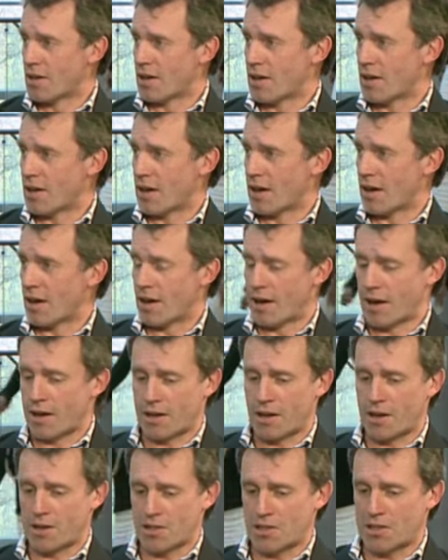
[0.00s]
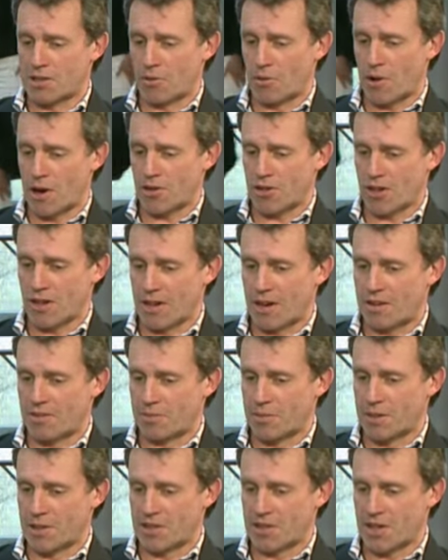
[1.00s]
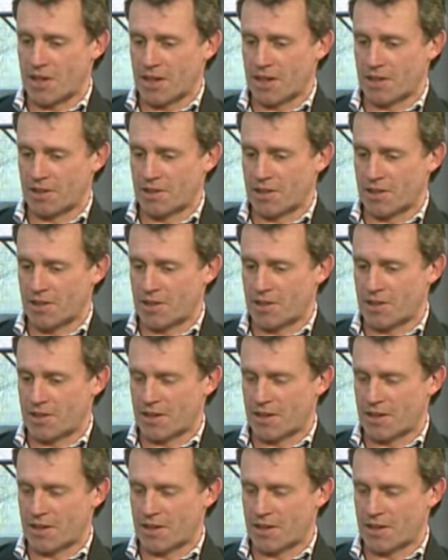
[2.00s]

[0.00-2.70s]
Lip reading: I can't see the Russian government taking this